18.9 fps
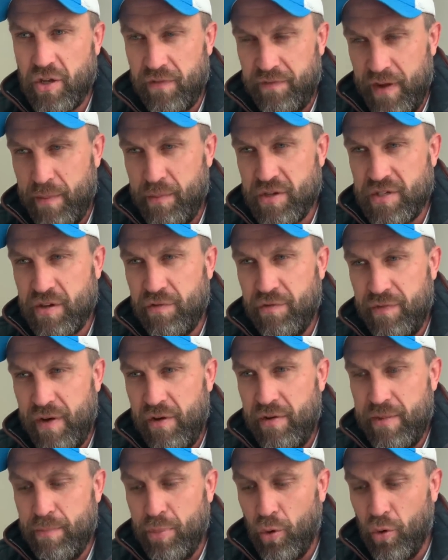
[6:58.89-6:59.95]
I found myself
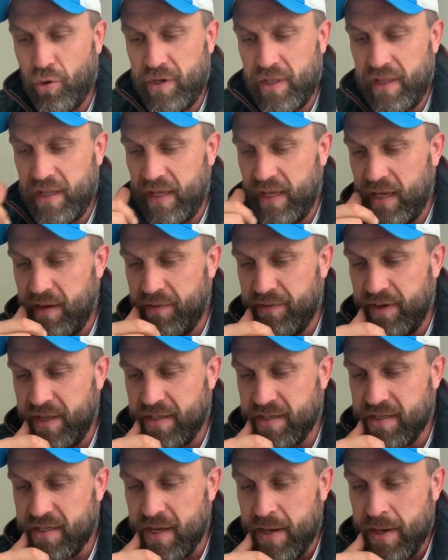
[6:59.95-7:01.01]
very bored in the
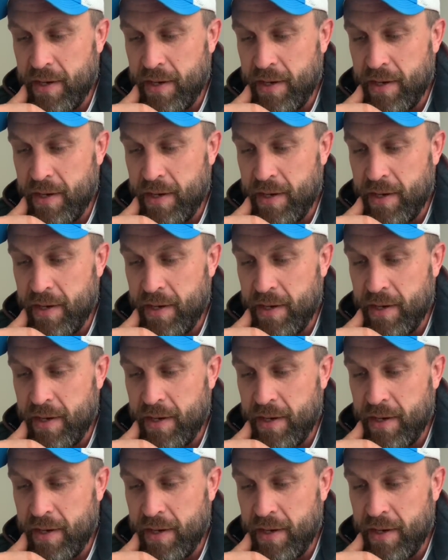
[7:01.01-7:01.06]
evenings.